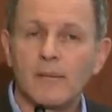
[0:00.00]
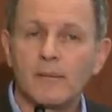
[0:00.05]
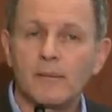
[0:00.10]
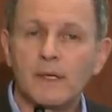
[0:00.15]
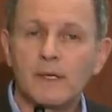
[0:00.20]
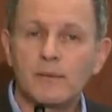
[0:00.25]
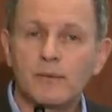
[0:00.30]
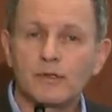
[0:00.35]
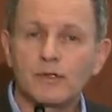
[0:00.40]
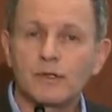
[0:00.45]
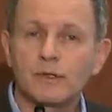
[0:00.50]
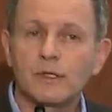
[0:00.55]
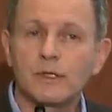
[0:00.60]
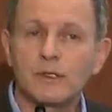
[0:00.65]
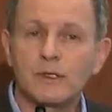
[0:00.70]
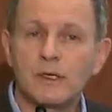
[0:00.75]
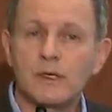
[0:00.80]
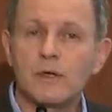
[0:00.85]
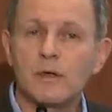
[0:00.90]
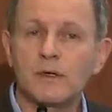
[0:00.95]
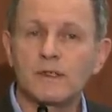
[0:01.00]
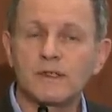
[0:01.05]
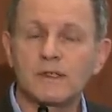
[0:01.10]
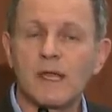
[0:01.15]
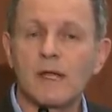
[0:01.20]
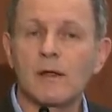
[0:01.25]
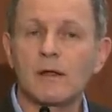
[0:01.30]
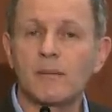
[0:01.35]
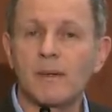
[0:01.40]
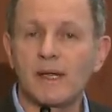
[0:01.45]
people should continue to
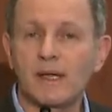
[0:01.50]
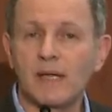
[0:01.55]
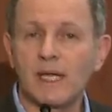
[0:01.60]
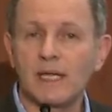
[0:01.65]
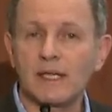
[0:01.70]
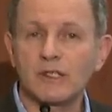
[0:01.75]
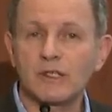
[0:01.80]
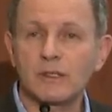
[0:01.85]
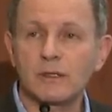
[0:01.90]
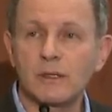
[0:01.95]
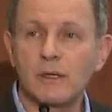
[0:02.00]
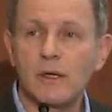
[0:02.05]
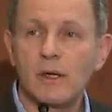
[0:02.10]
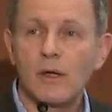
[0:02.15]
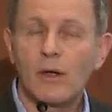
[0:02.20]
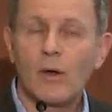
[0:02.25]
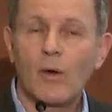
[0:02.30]
stay on medication